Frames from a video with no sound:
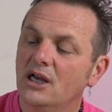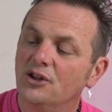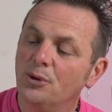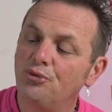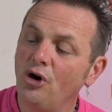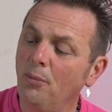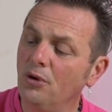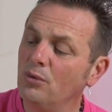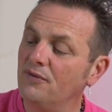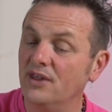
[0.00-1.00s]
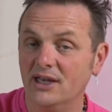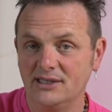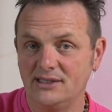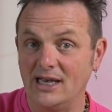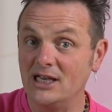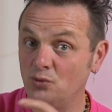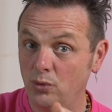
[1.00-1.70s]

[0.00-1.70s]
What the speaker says: The problem with this, as